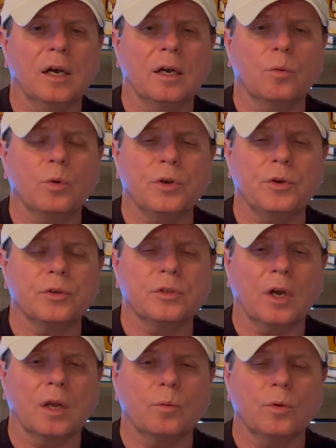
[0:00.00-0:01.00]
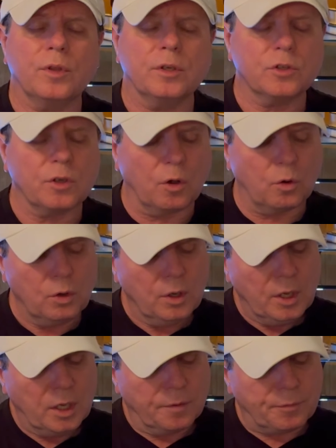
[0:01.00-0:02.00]
when you're done with it. So
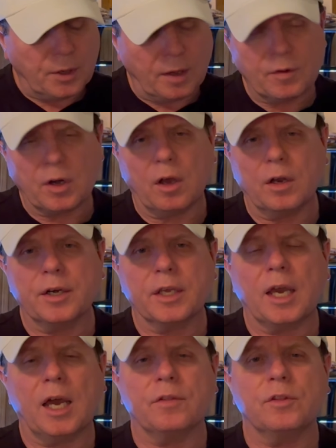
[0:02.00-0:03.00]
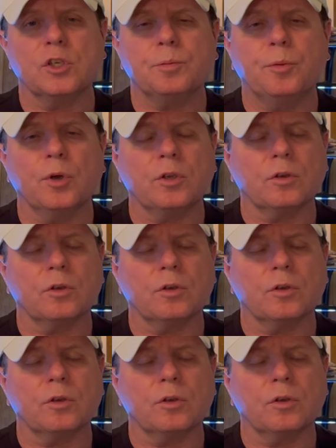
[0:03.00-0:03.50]
if you haven't already gotten this book,